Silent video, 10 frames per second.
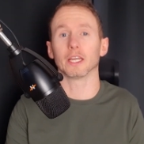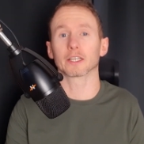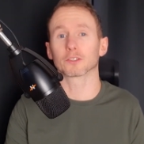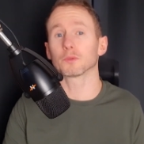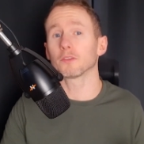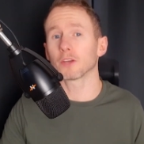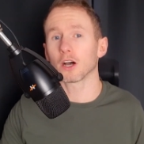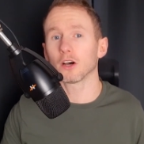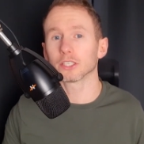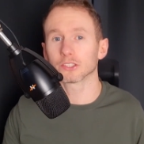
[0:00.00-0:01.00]
Because one of the
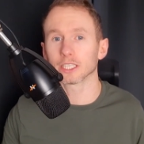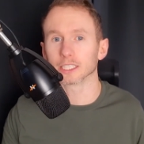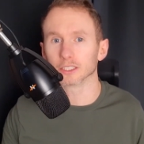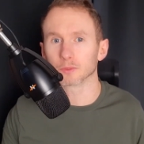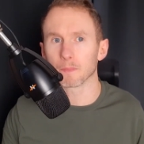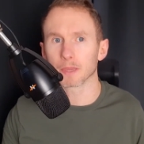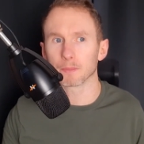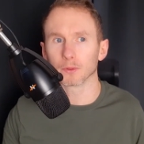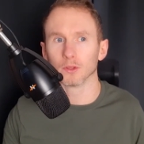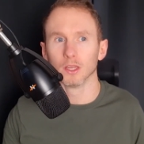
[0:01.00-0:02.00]
hardest things when
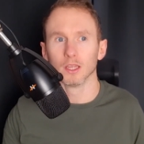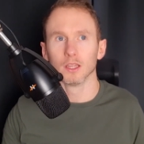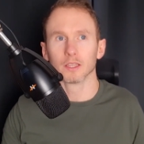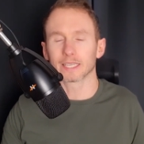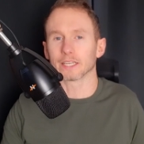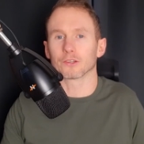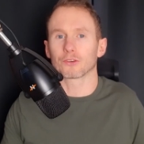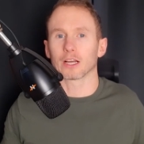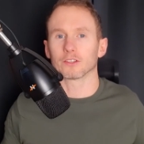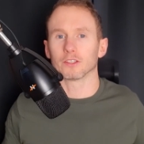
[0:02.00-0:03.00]
people get
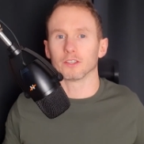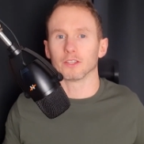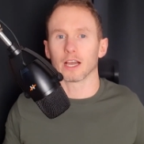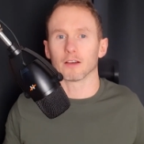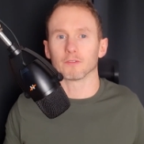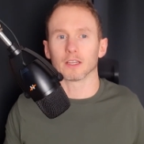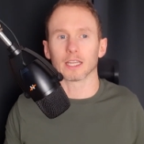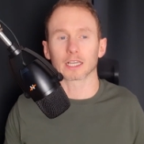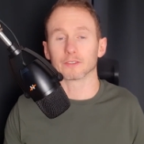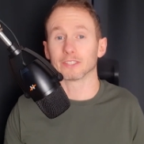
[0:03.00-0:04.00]
distracted and they have a
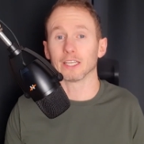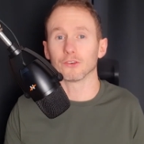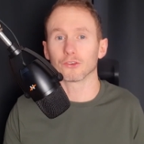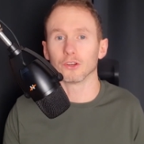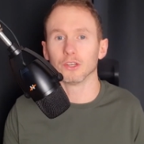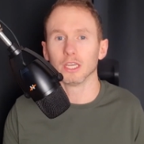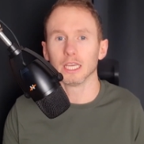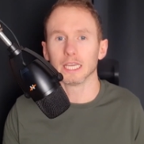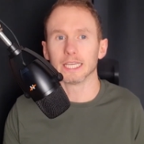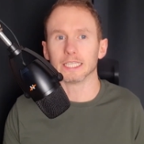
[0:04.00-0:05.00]
lack of attention
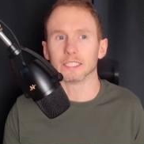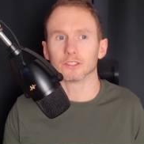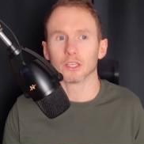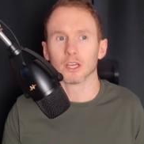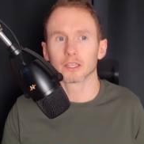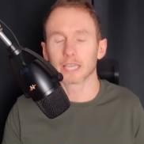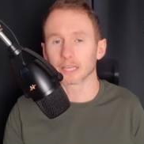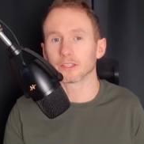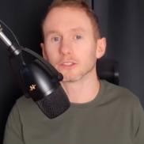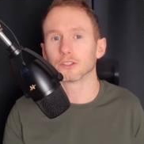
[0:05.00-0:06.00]
is
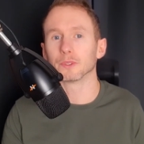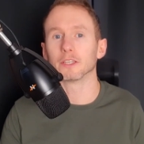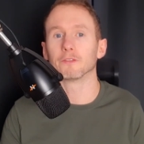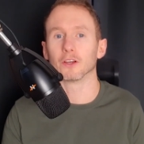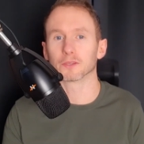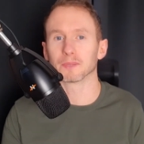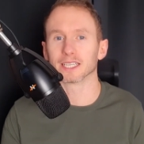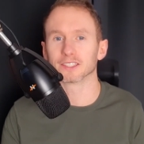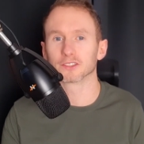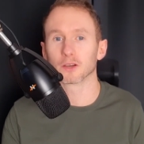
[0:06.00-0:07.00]
getting to do it in the first place.